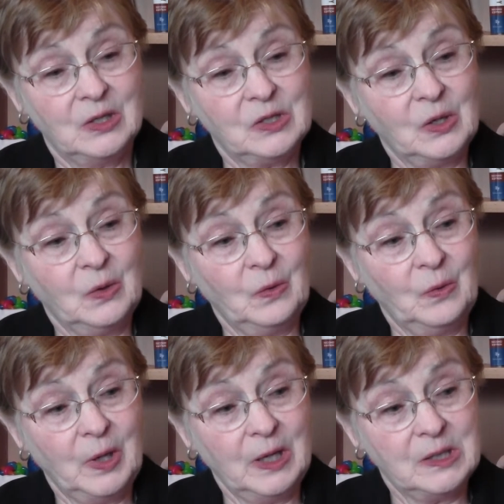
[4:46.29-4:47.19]

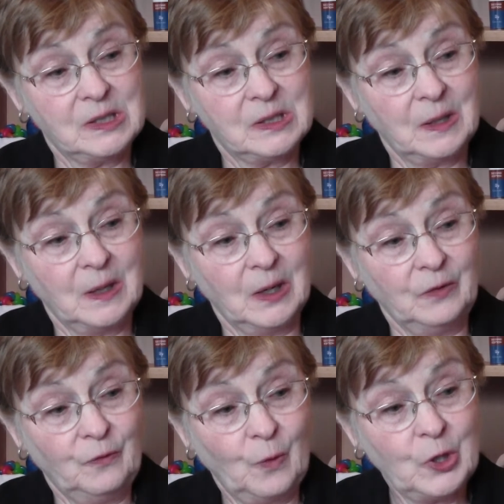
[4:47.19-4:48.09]
So it's
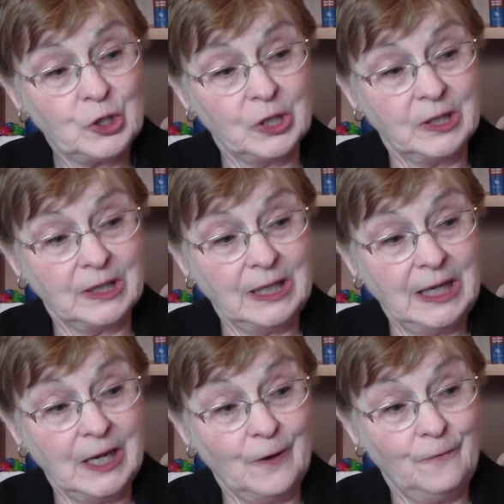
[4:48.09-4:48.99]

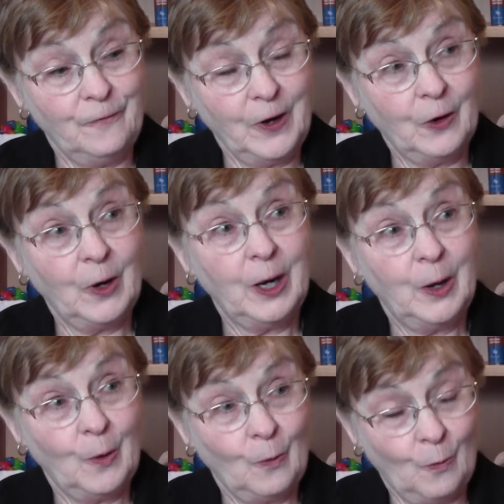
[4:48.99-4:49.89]
unfortunately a very
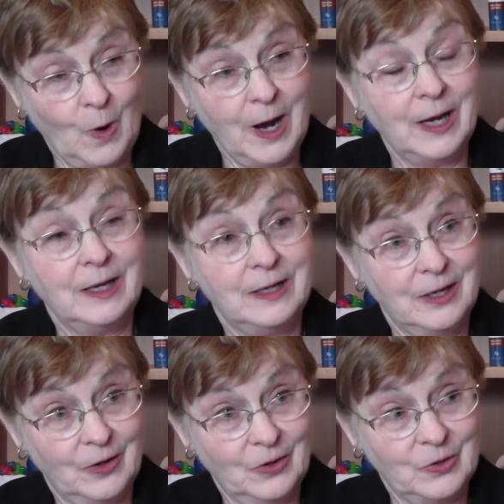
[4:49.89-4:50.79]
wide
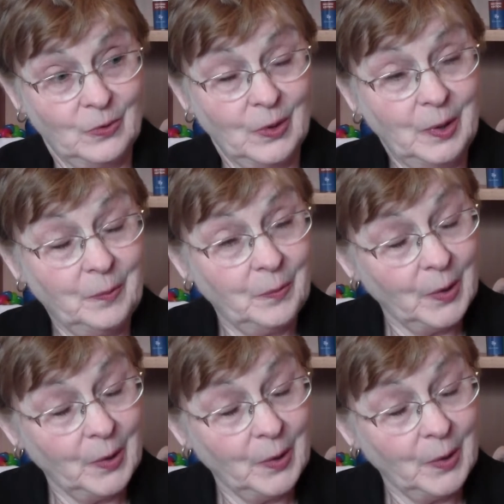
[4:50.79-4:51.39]
territory.